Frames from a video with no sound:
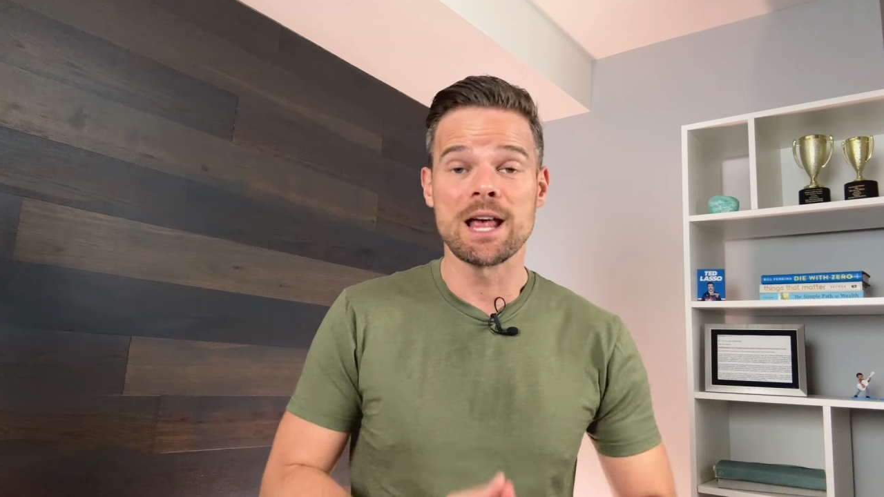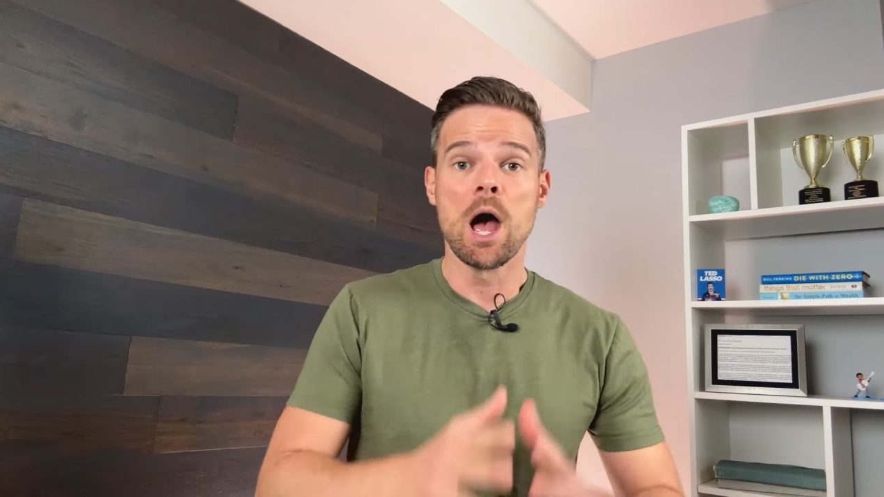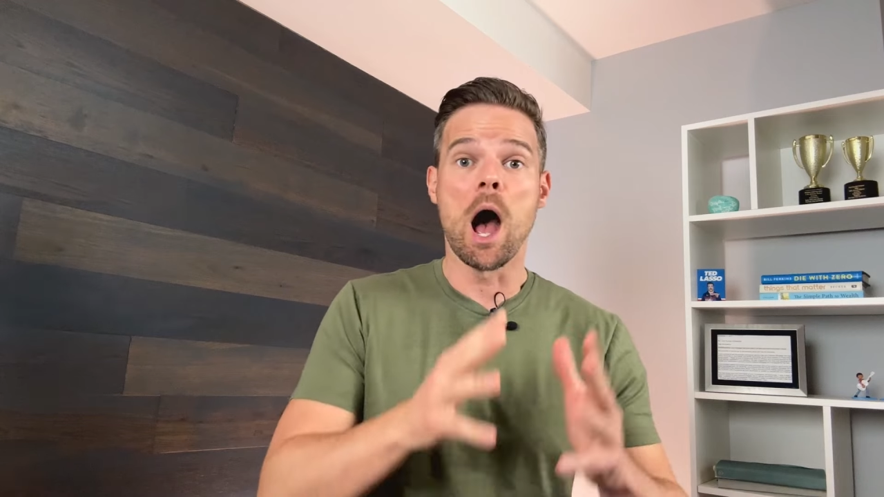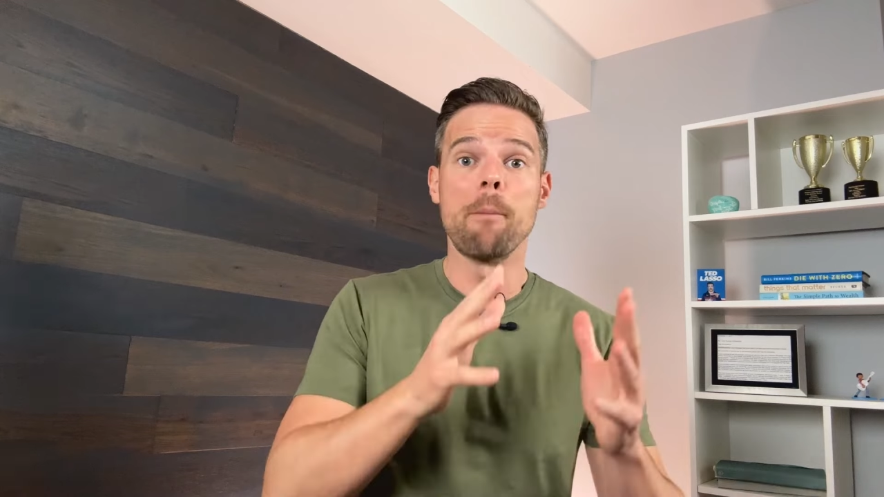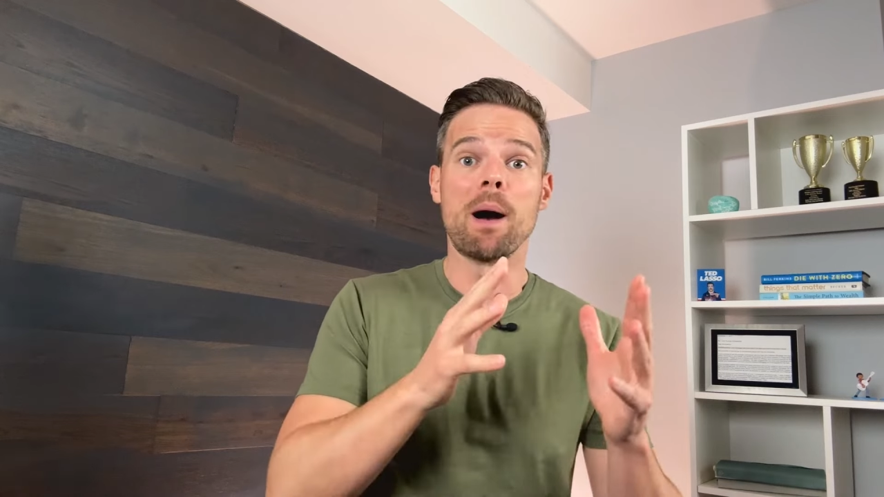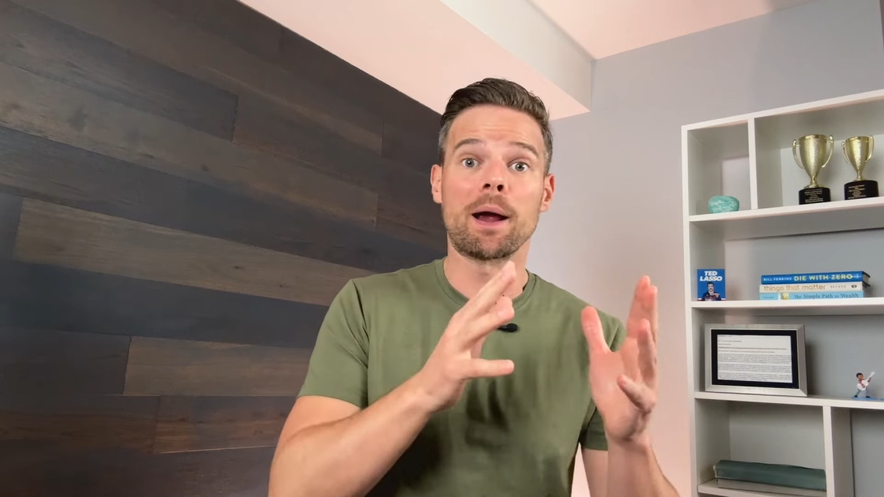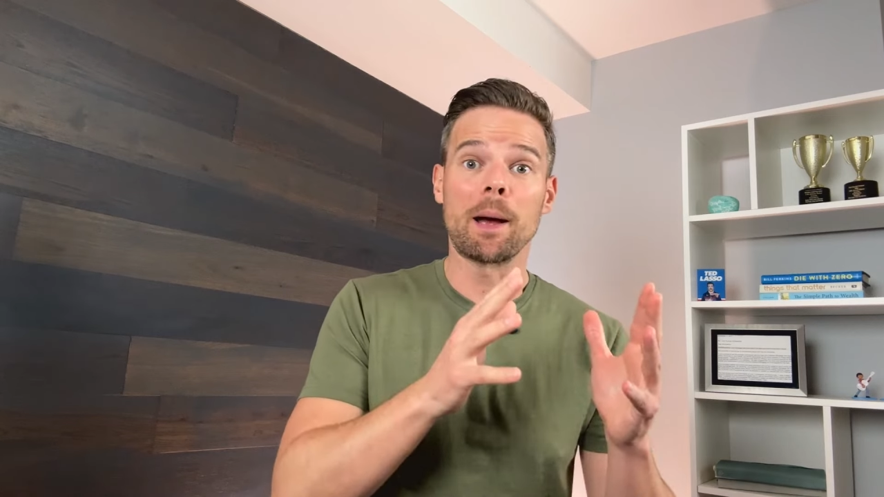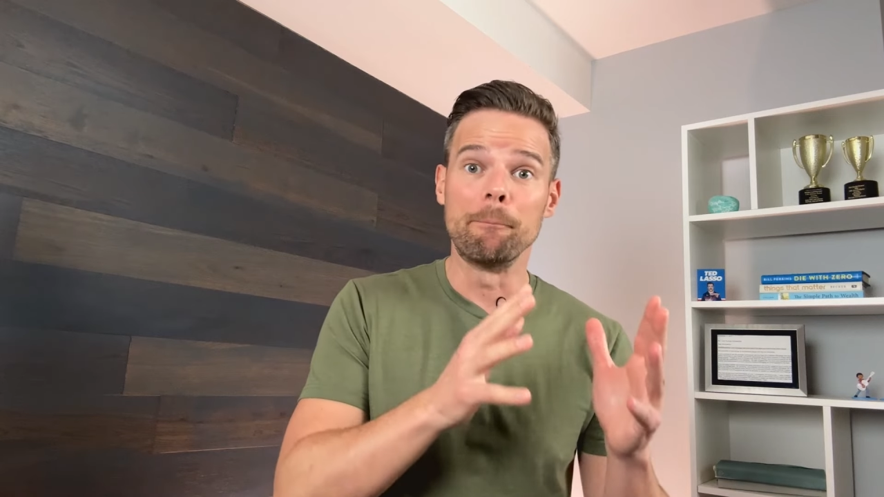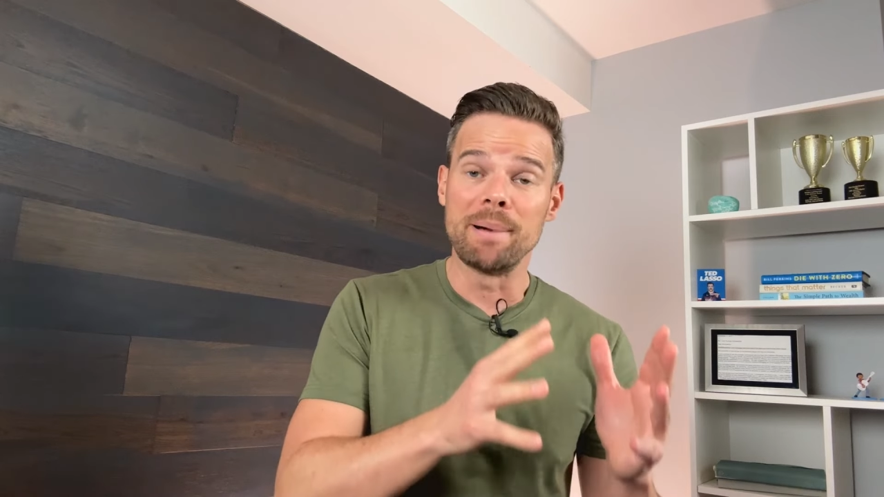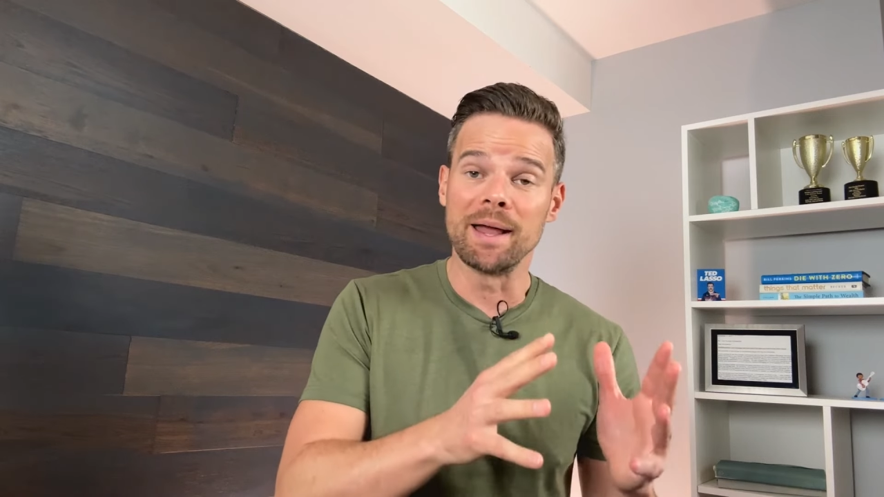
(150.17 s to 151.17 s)
among
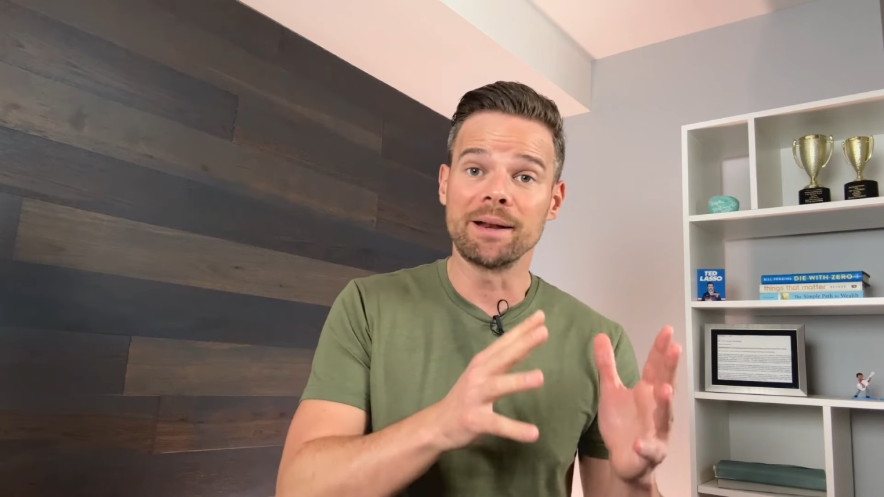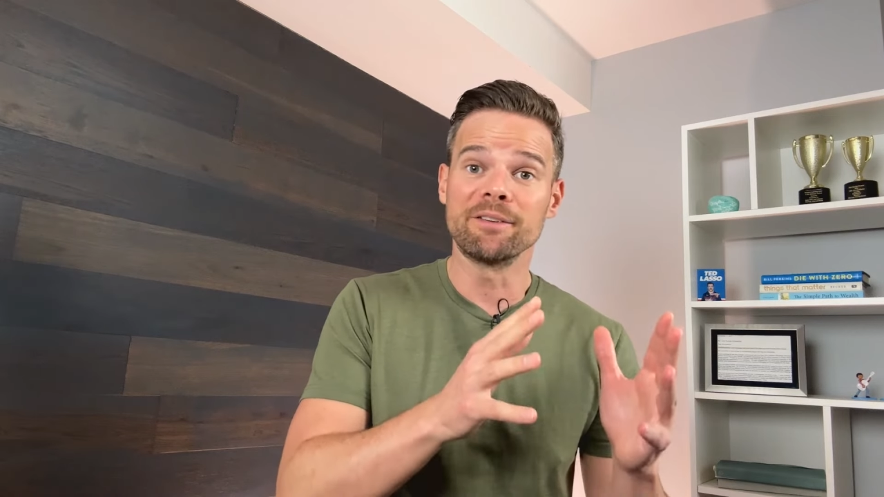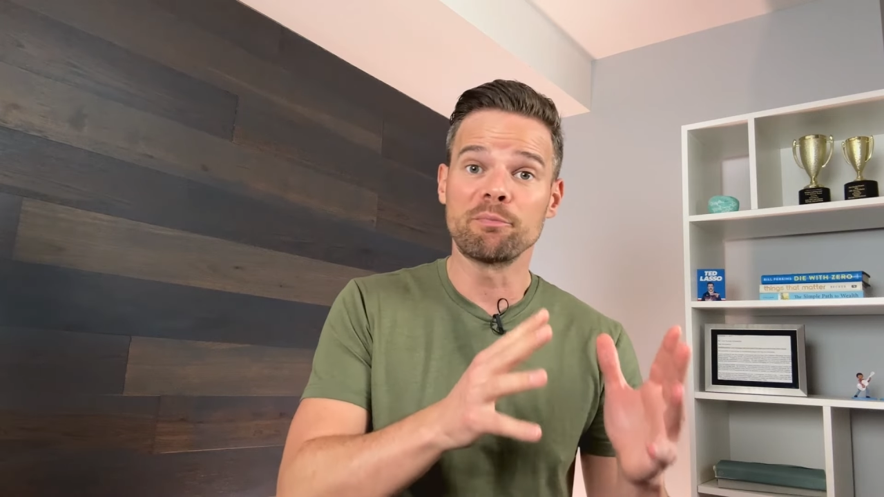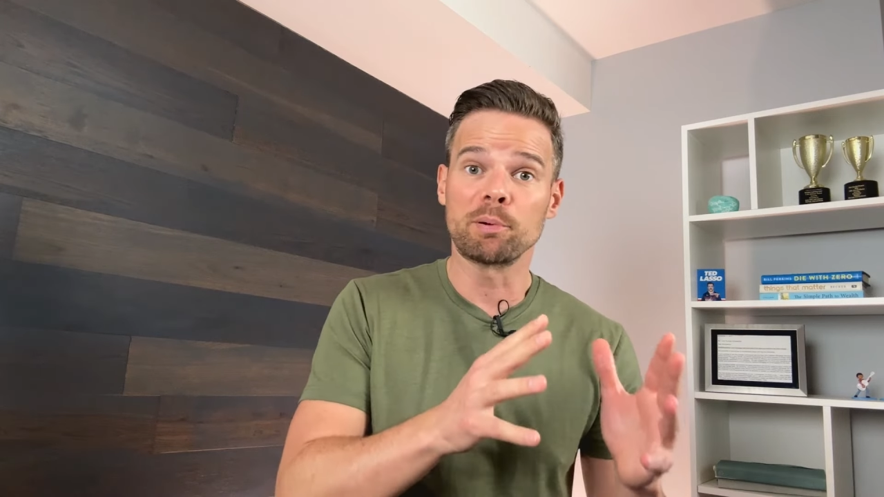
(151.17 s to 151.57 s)
competitive